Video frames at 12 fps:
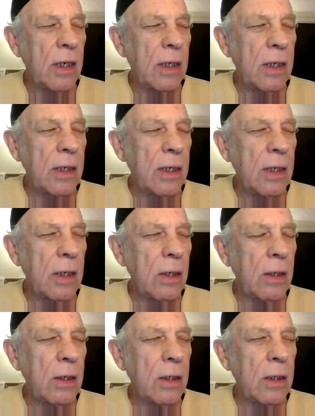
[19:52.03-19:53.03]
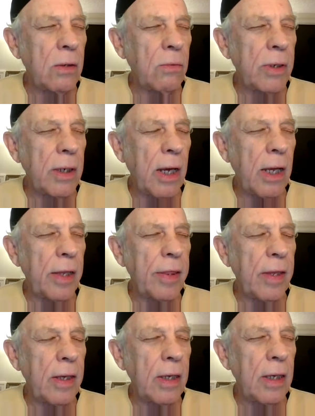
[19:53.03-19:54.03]
uh, what are
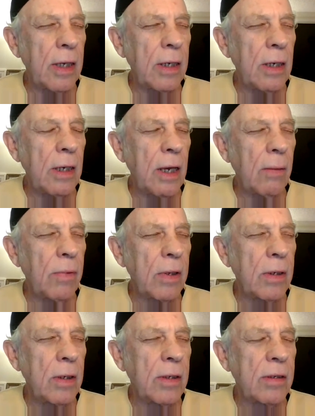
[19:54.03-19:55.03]
they in Yemen?